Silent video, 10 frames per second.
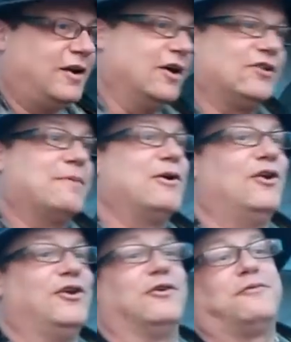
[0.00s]
I said, I'm not
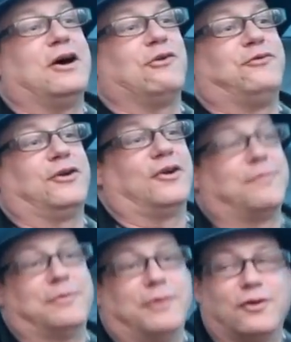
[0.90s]
only your father figure,
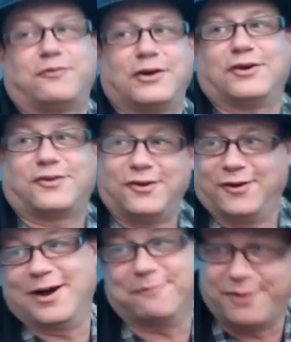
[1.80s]
I'm your mother figure,
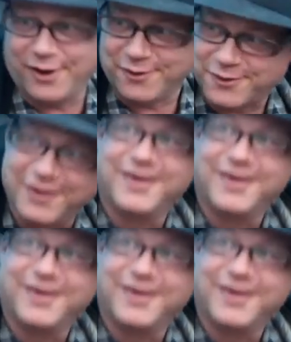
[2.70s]
too. I'm right. Both.